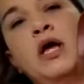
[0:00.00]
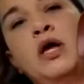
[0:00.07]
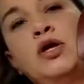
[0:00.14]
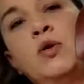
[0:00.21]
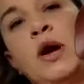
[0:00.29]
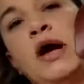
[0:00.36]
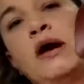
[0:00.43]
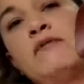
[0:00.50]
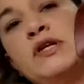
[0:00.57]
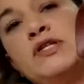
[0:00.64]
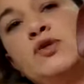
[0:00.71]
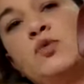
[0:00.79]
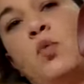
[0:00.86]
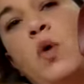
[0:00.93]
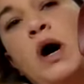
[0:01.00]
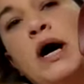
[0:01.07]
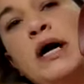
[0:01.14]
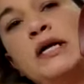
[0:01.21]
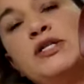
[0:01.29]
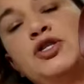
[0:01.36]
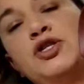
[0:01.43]
You have this
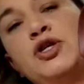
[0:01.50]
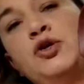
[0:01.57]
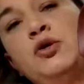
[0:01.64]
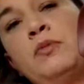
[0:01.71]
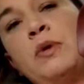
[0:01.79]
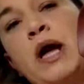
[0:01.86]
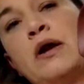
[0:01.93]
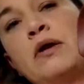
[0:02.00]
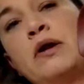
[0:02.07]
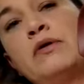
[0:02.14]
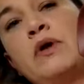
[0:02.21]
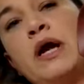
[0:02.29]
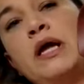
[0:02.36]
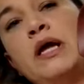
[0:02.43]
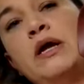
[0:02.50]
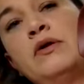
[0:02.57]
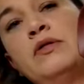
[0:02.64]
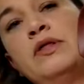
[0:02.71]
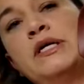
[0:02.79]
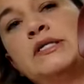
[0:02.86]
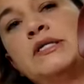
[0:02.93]
white tube area right here.
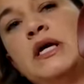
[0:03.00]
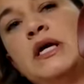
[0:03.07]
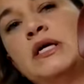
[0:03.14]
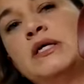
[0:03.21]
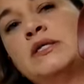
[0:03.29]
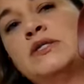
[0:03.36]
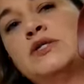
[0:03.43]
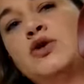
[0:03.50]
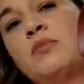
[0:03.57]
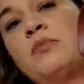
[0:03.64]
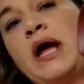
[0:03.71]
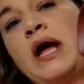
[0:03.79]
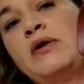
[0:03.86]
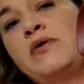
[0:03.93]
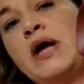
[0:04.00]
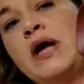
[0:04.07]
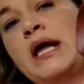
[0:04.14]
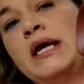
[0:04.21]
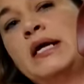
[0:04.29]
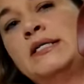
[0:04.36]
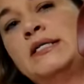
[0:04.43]
This is your
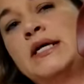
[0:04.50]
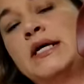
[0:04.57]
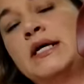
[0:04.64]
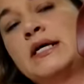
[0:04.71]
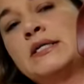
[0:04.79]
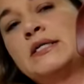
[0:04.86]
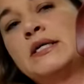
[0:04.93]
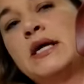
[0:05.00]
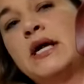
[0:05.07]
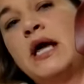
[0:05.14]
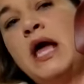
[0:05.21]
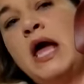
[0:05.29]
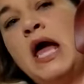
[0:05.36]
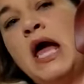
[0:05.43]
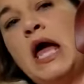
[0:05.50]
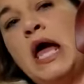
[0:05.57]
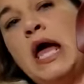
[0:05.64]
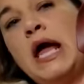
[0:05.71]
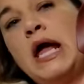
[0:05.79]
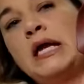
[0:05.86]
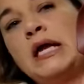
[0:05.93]
pancreatic duct.
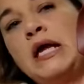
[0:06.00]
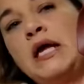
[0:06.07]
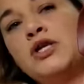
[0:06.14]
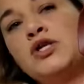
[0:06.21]
And each